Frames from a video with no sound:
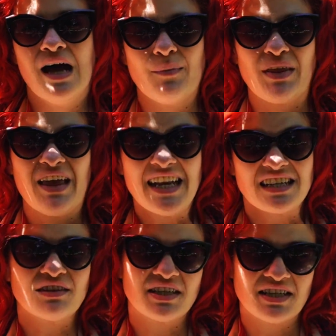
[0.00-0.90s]
And by the
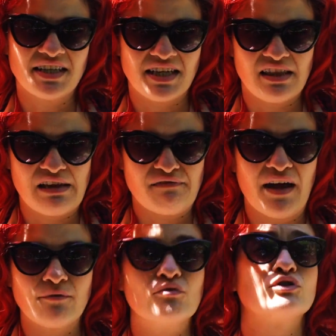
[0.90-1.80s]
end of the study they
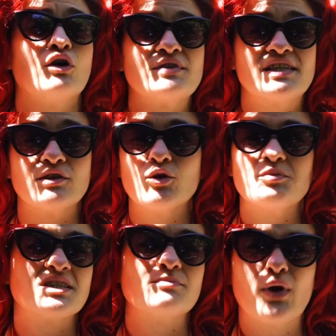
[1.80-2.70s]
found, obviously the group
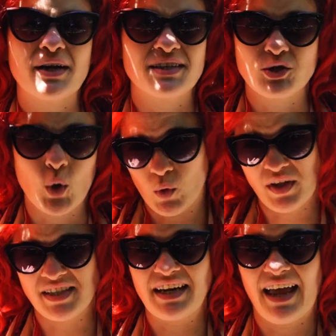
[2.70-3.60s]
that didn't practice at all,
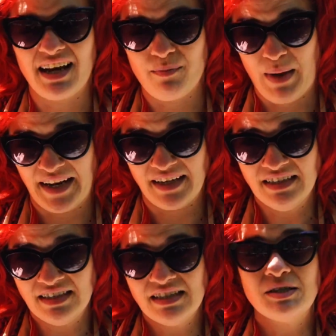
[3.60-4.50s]
they didn't get any better,
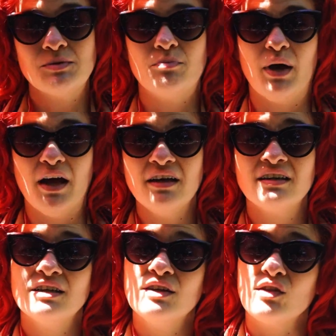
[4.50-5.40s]
but
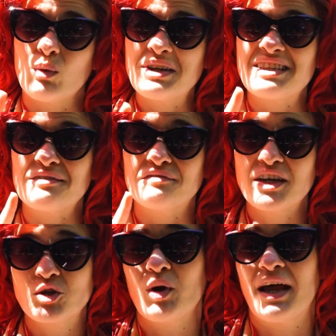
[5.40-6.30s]
the ones that
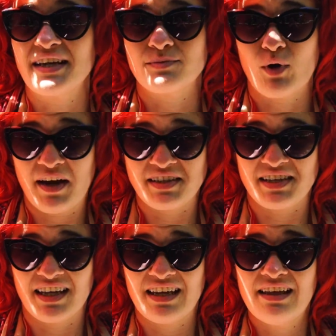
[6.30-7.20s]
visualised
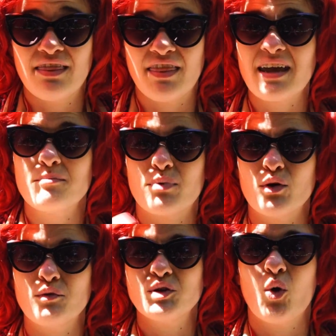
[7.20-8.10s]
practicing, they
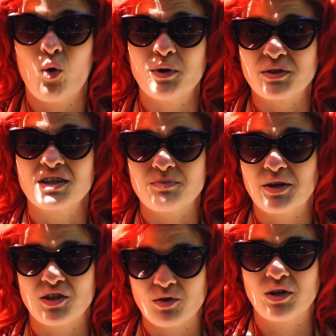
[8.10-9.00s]
improved almost as
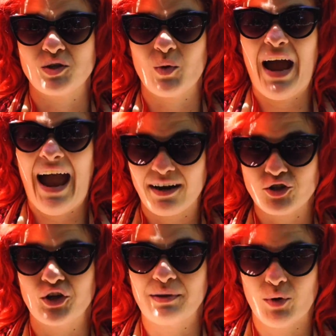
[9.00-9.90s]
much as the ones who actually